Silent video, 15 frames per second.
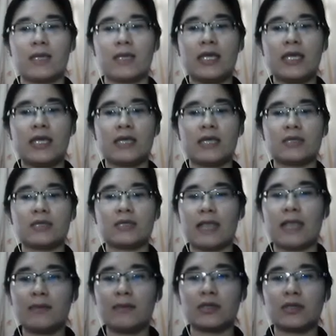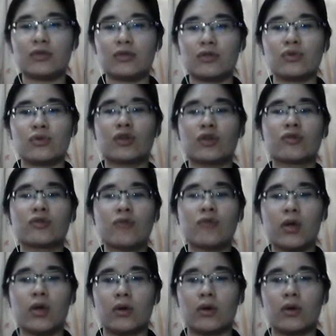He was able to
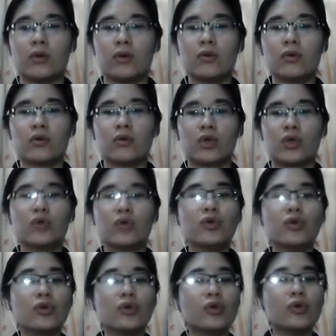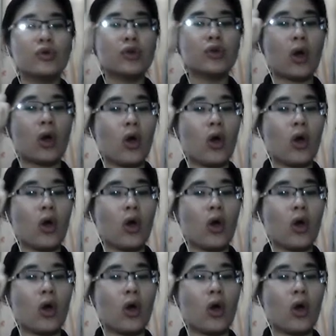grow good